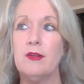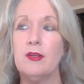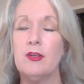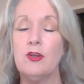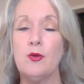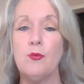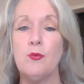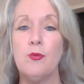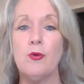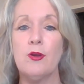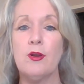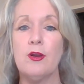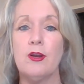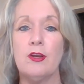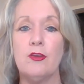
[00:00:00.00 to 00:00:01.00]
water
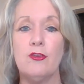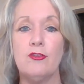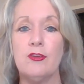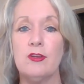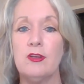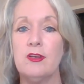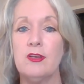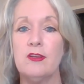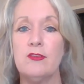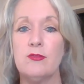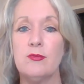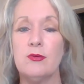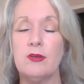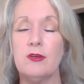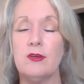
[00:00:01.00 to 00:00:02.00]
and
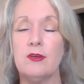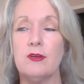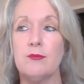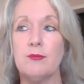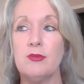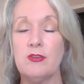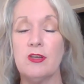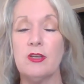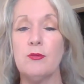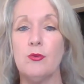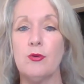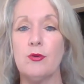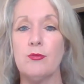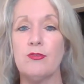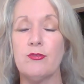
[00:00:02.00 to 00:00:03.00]
utilities, particularly
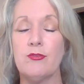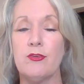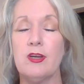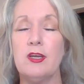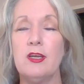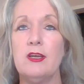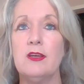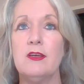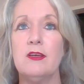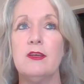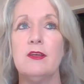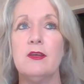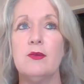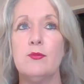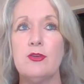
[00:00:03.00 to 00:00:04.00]
water, was free.
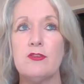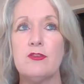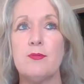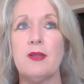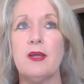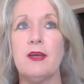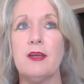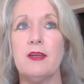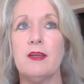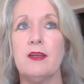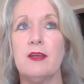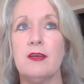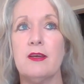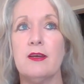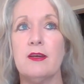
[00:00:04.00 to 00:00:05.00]
We used to pay
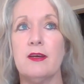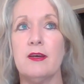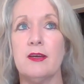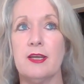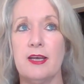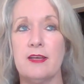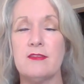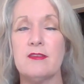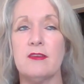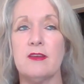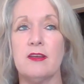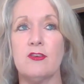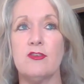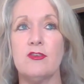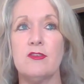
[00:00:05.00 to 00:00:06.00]
gas and
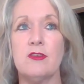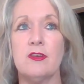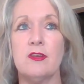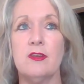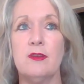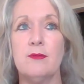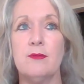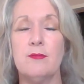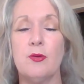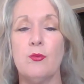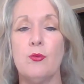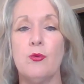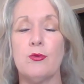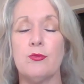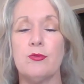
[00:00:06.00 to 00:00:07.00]
electricity, but
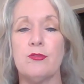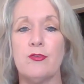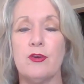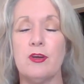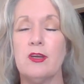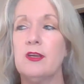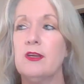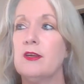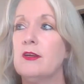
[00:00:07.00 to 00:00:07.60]
water was free.